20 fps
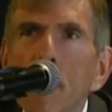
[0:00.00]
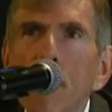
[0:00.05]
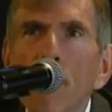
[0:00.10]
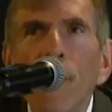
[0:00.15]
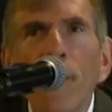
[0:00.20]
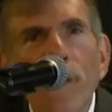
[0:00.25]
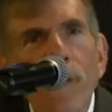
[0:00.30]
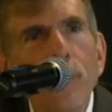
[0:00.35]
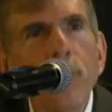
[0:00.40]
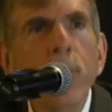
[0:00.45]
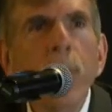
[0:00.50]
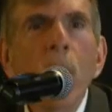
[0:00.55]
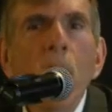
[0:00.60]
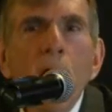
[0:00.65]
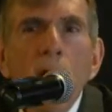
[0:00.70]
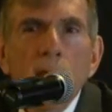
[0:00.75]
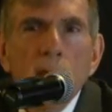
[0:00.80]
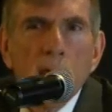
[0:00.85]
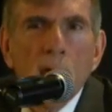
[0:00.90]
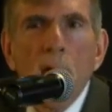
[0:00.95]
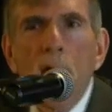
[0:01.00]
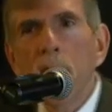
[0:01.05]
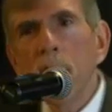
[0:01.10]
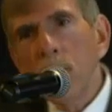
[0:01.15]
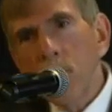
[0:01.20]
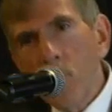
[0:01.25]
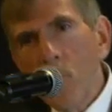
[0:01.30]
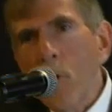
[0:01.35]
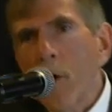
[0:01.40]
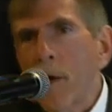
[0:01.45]
could apply to
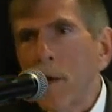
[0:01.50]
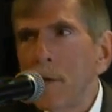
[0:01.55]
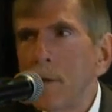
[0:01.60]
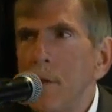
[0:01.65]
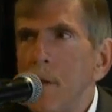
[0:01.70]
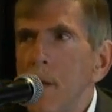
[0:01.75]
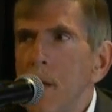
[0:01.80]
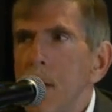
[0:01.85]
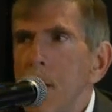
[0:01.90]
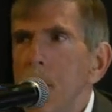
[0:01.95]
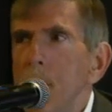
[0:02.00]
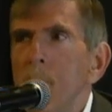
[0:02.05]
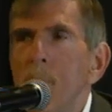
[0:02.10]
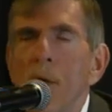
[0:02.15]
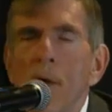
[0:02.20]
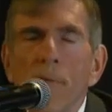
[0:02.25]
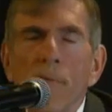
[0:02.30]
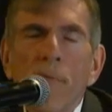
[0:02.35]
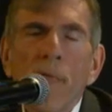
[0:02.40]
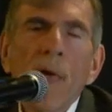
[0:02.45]
anyone, but